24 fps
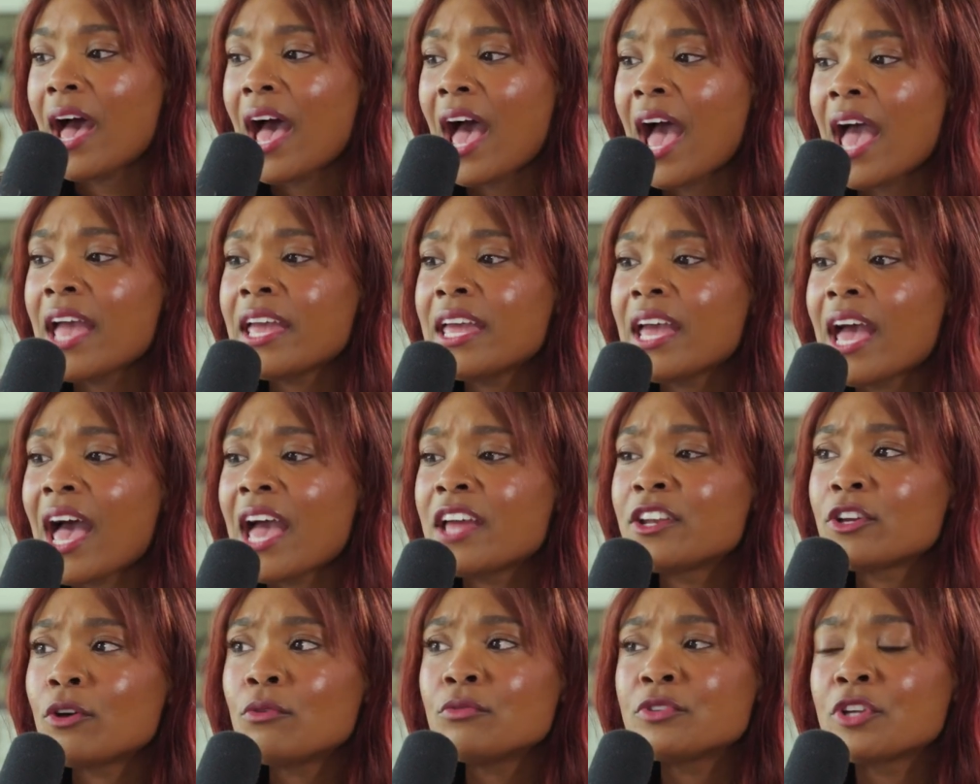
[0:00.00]
I
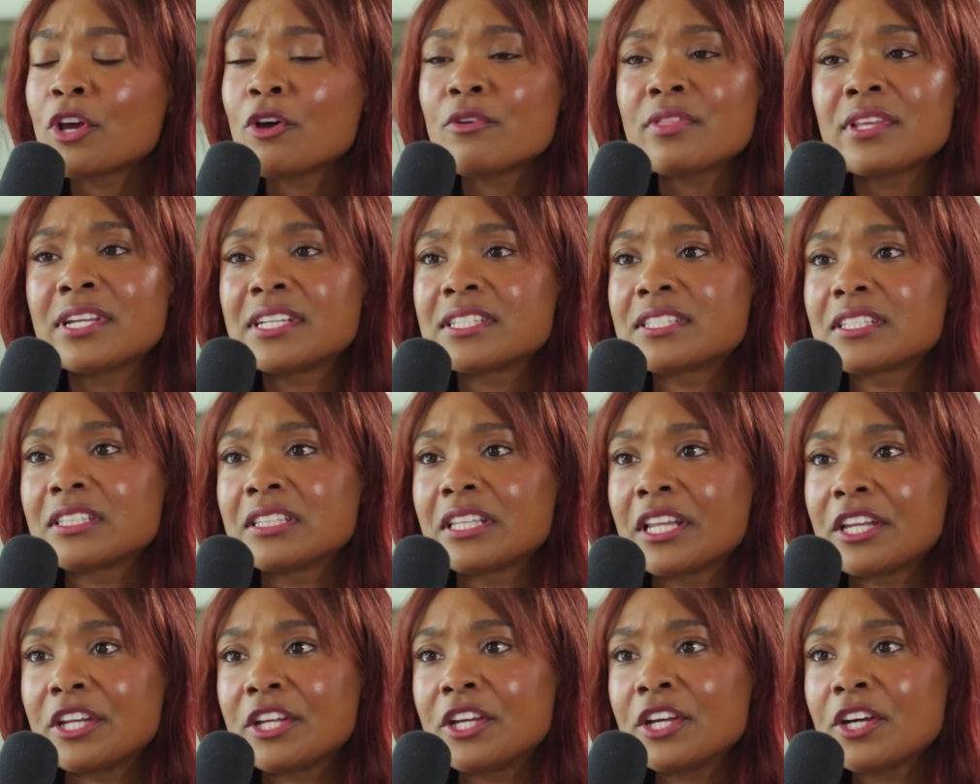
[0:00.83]
don't know that it's
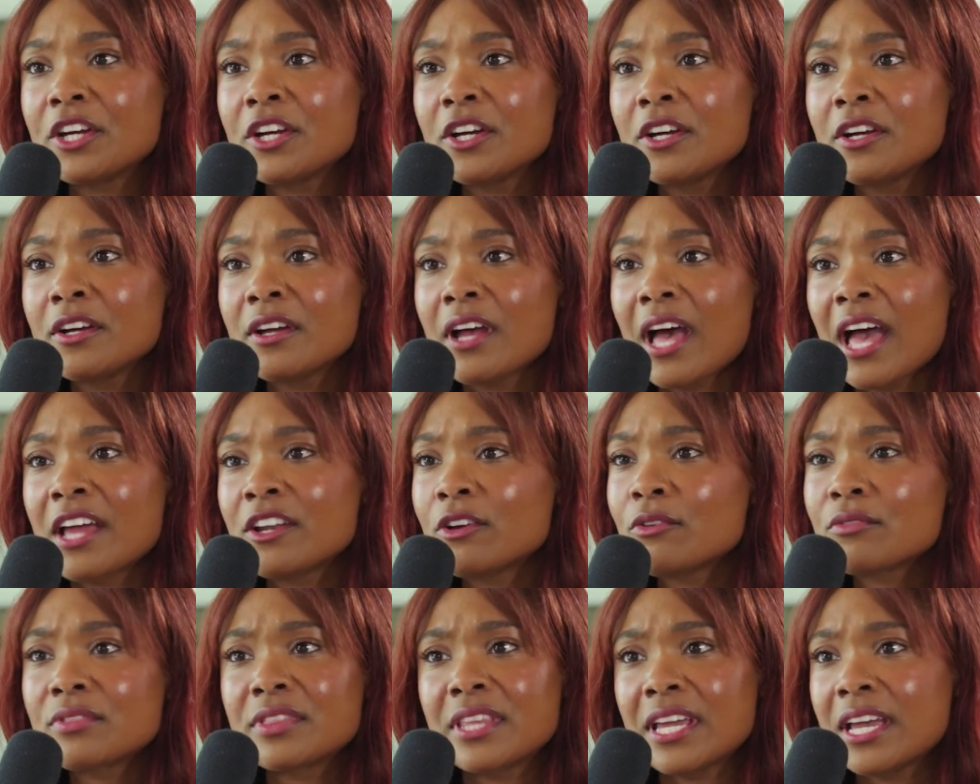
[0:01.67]
linear. I
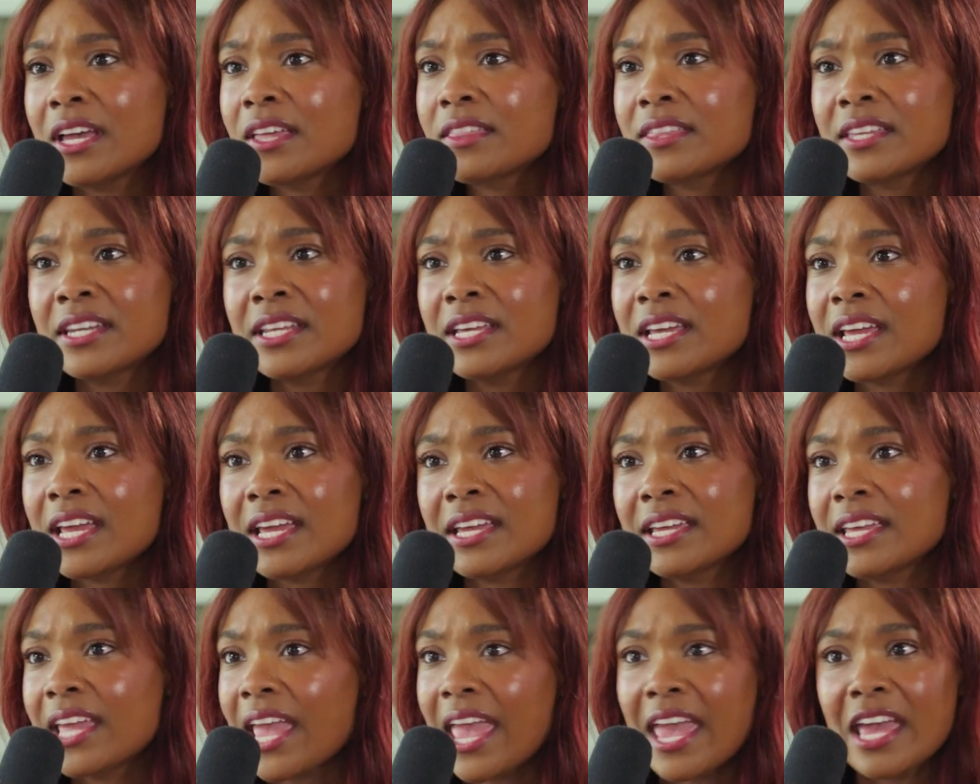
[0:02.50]
don't think that it
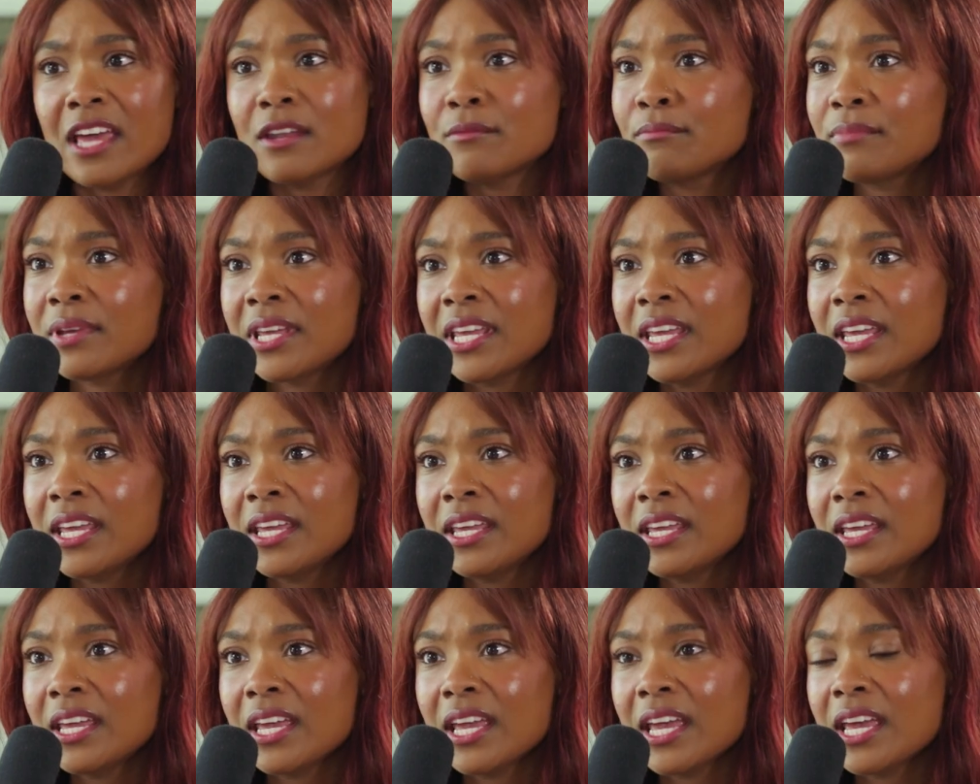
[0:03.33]
can
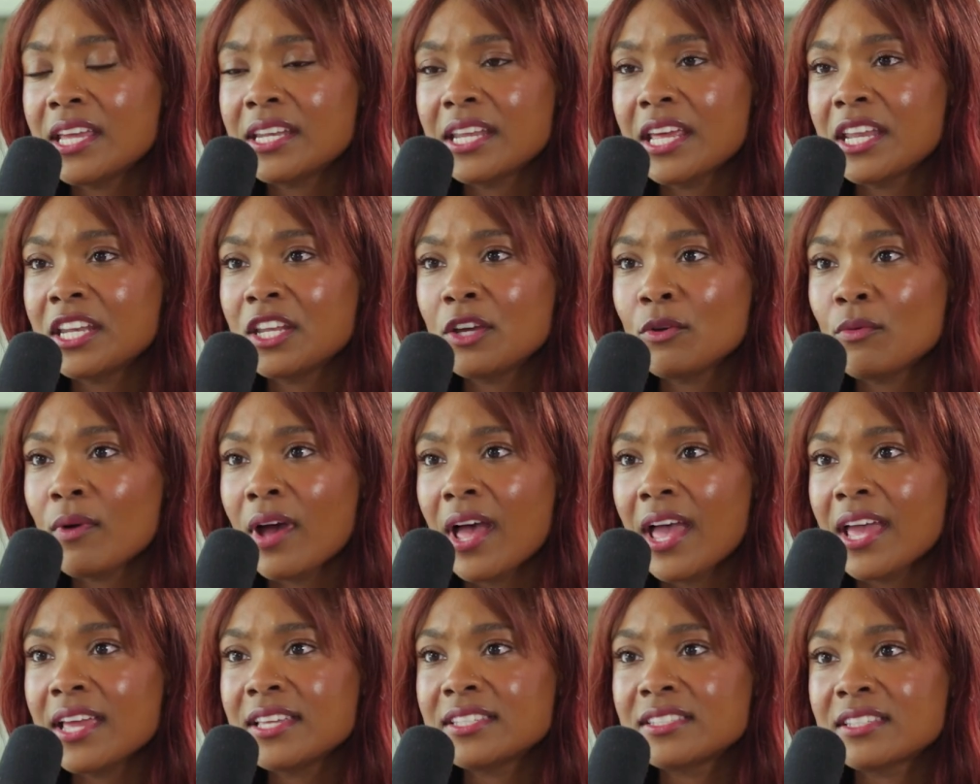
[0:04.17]
be in any
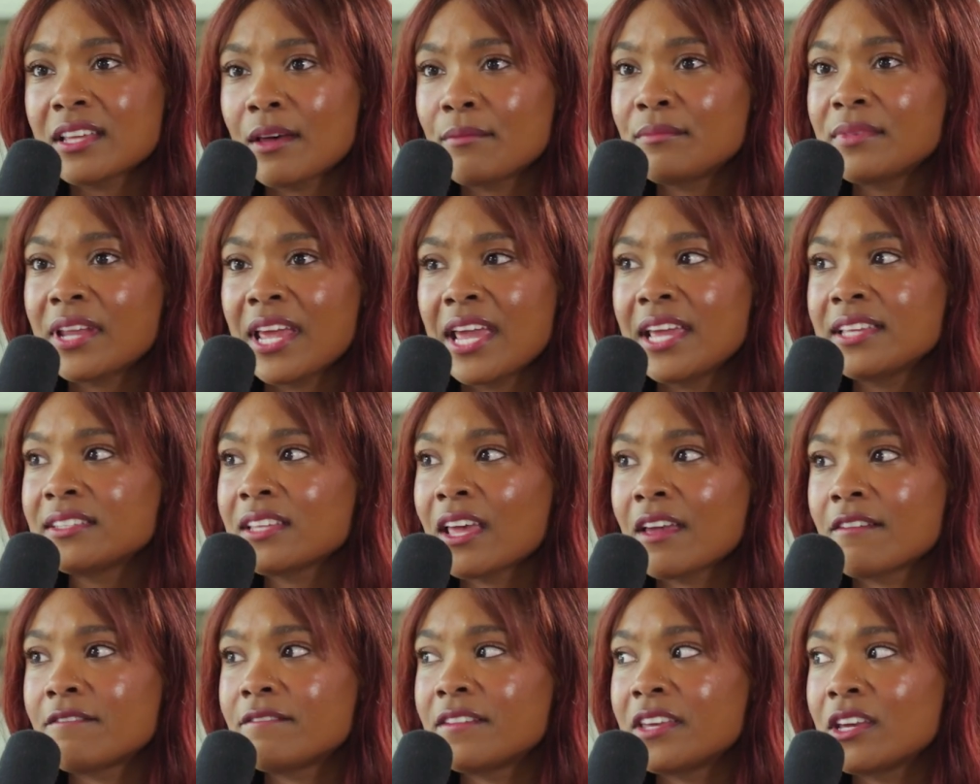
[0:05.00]
way. Some days
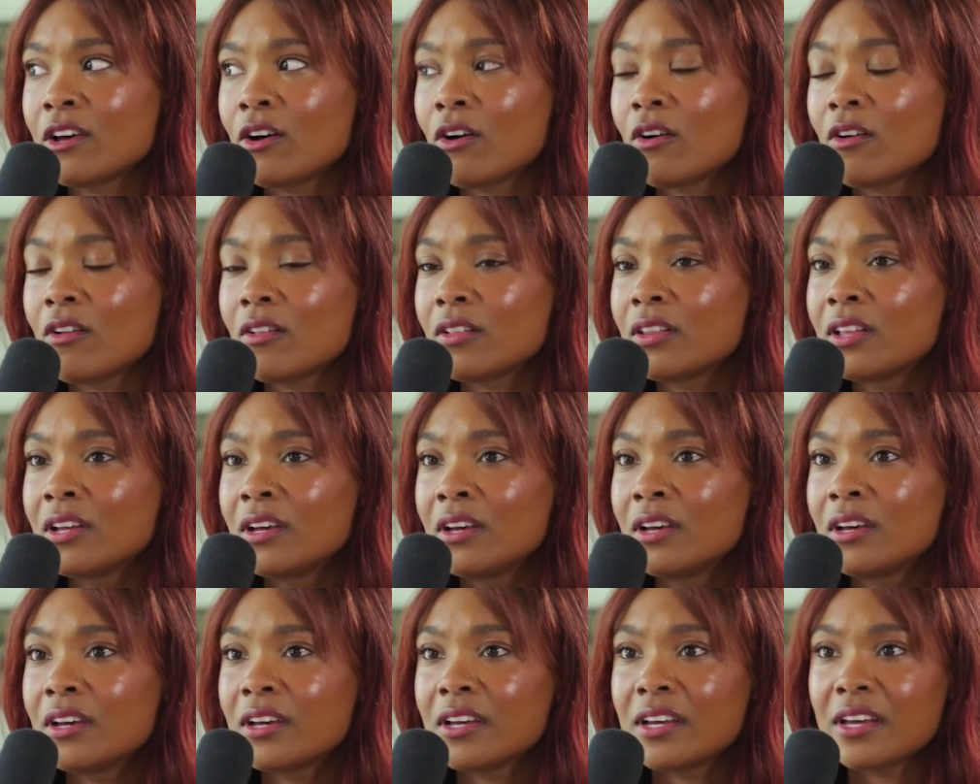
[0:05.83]
I feel
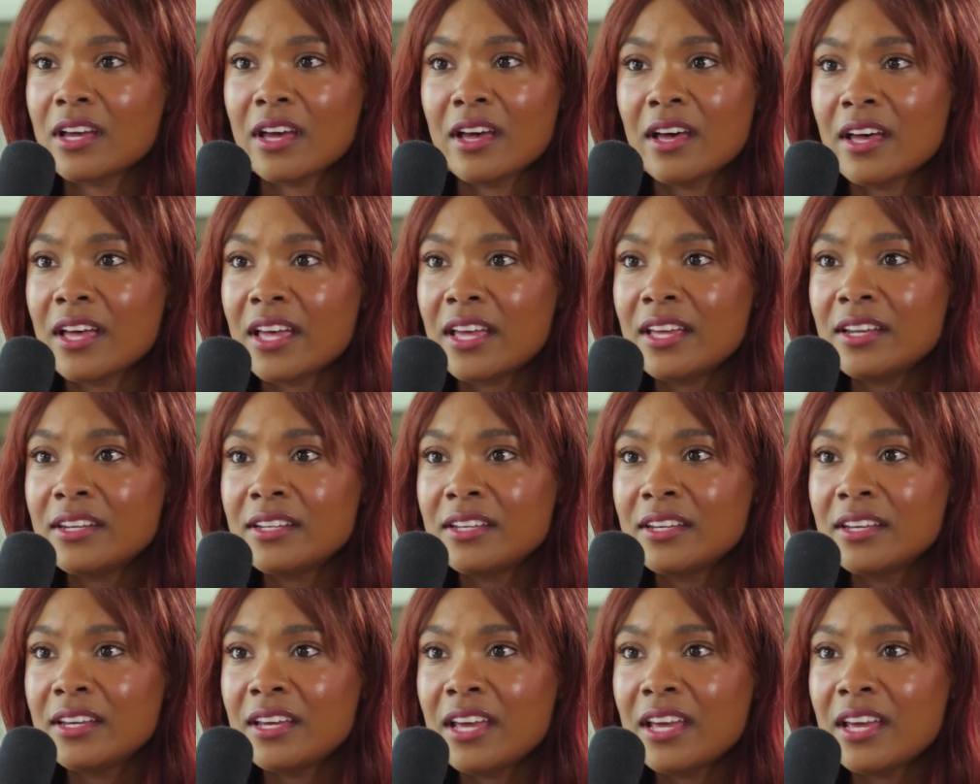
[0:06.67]
good.